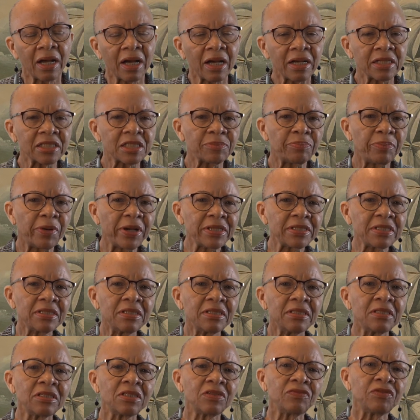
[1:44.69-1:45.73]
As
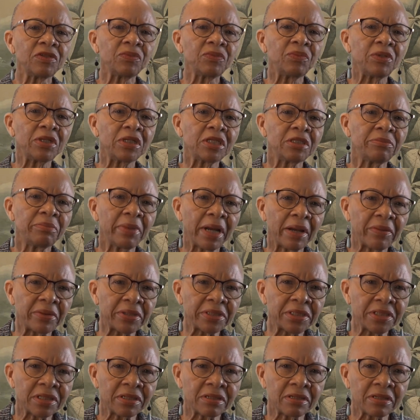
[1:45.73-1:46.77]
President of the World
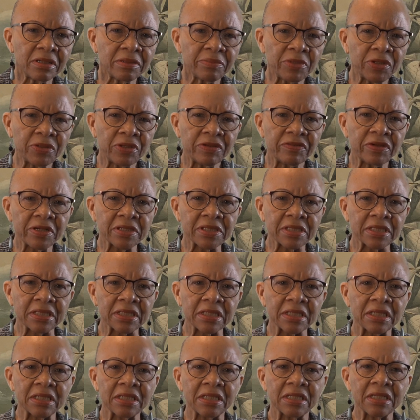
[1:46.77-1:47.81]
Maritime
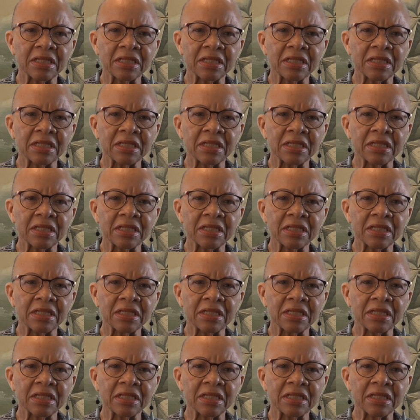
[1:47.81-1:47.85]
University,